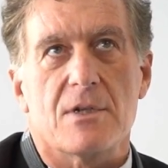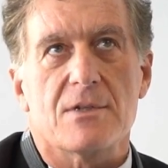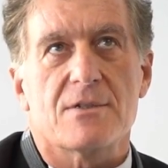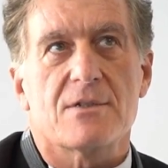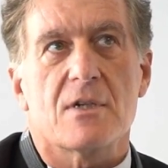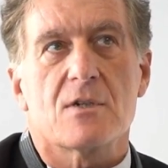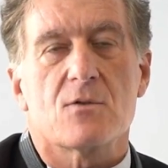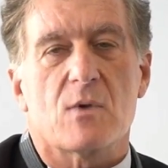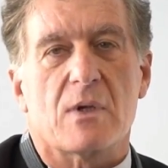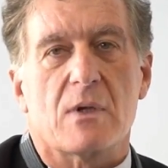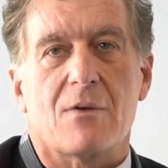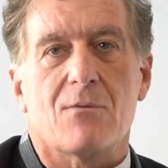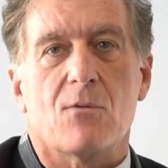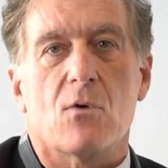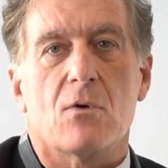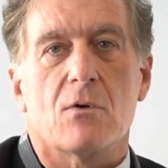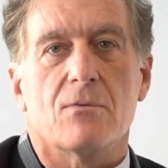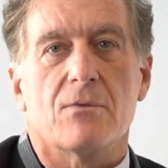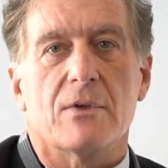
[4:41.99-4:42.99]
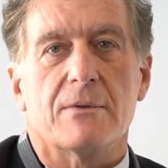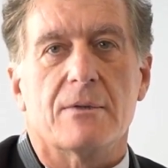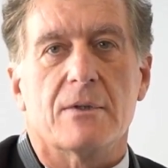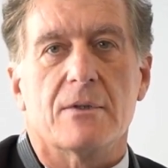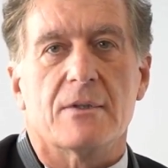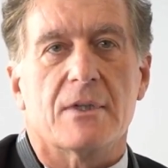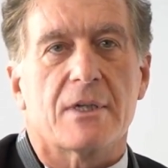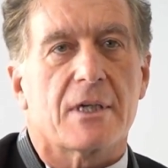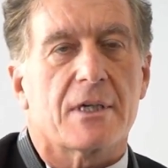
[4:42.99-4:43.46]
things will evolve in
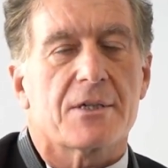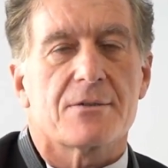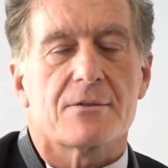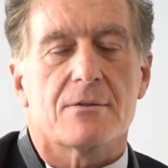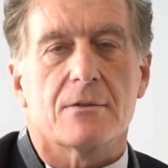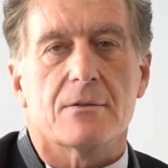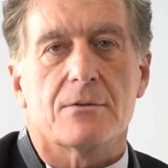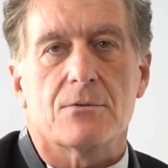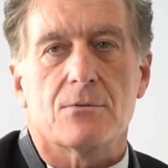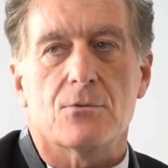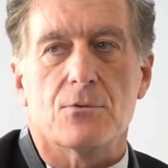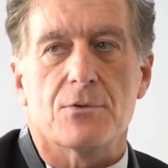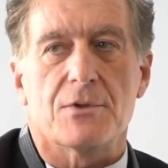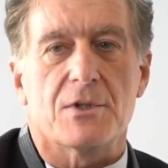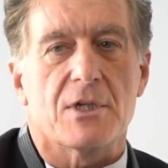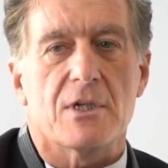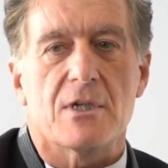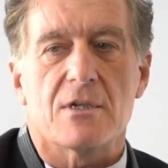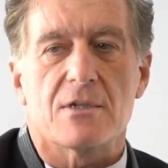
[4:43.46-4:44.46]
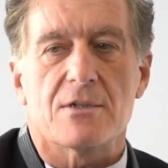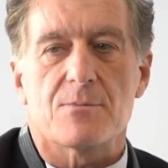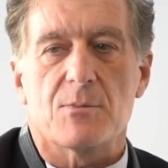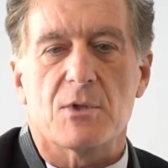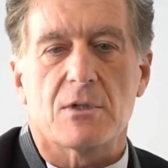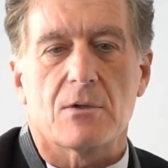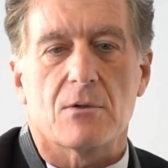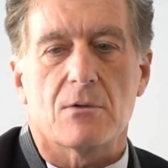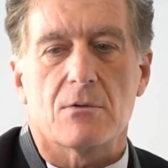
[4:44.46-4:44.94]
the next 2-3 years,
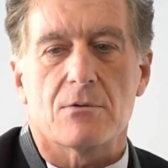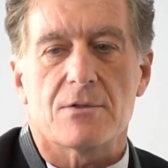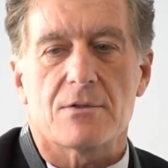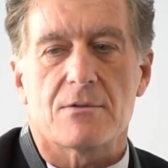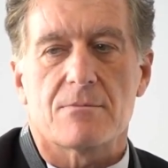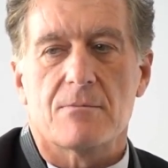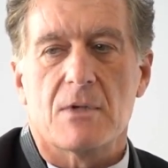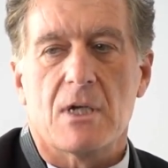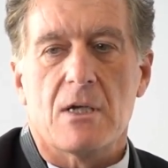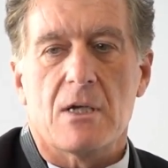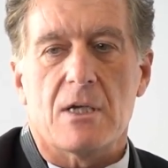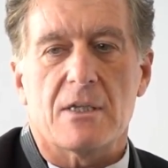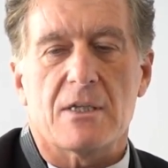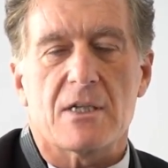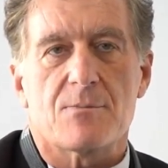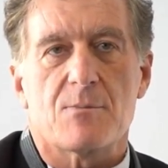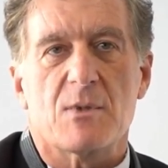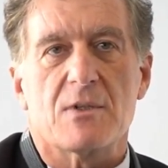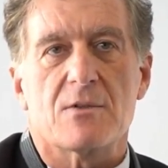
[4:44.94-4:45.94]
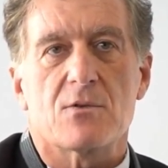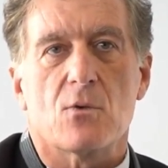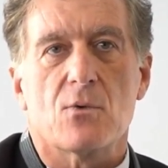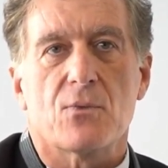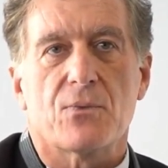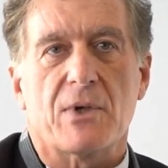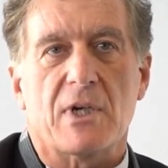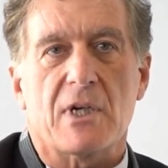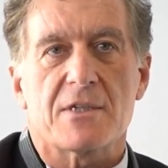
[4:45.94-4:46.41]
because it has been so
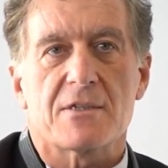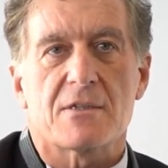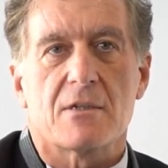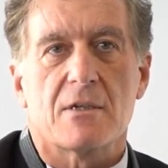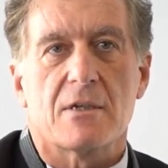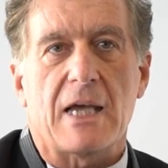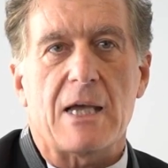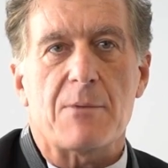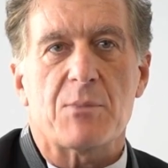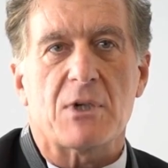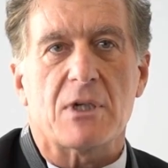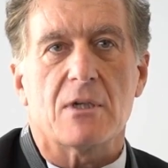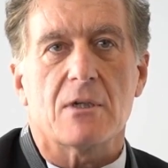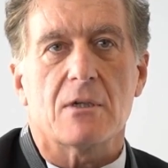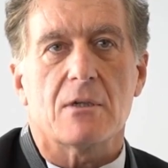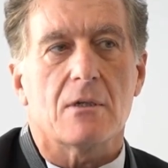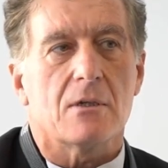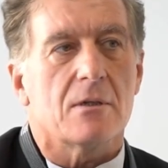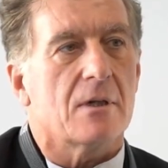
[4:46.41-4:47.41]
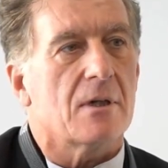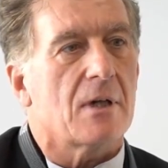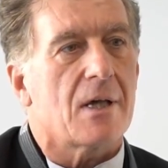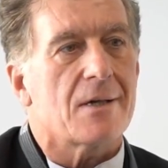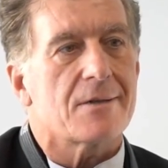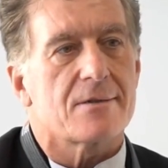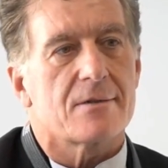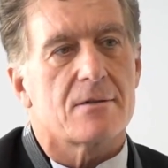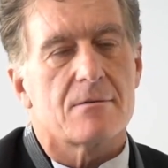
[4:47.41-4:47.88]
fast happening in the
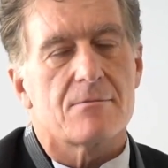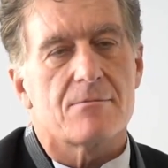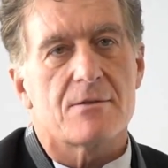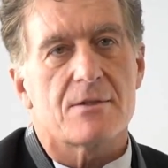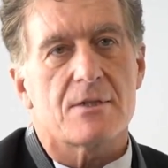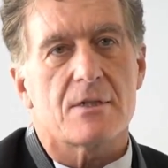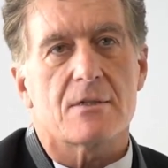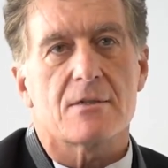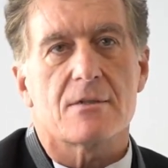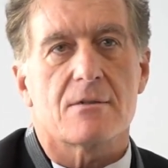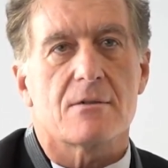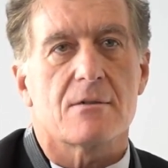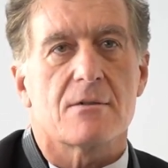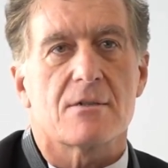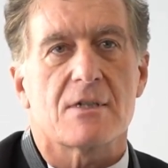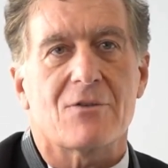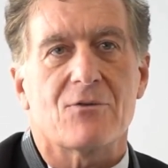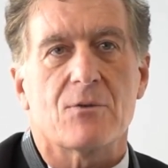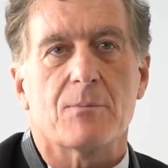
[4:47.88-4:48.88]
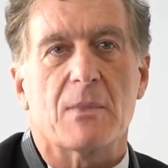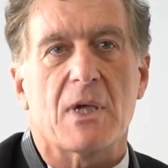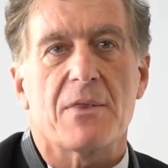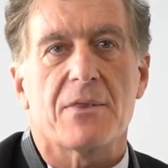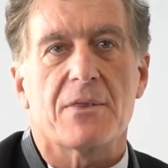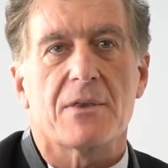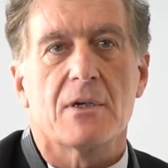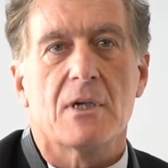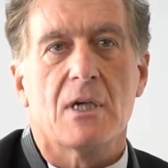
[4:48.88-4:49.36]
last 6-7
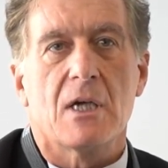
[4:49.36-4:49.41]
months,